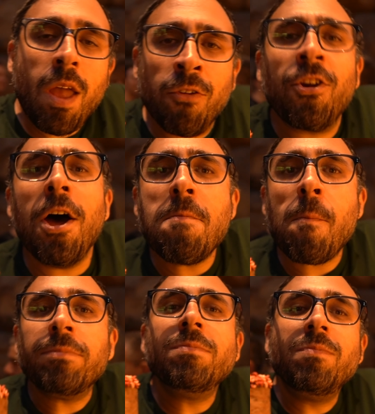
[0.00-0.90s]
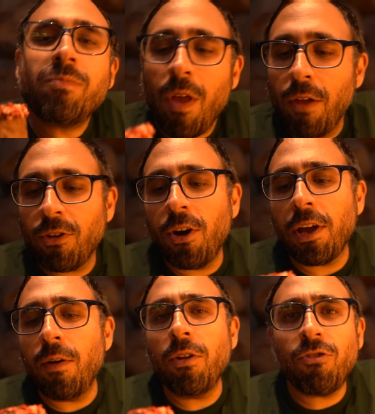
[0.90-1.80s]
It's good. It's a
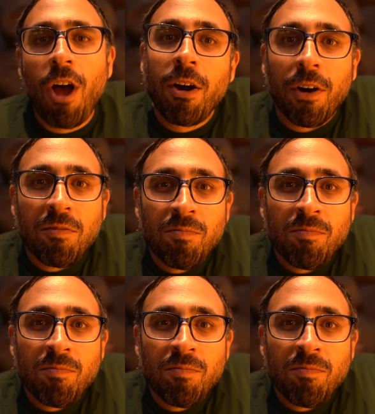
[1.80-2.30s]
cookie with chocolate.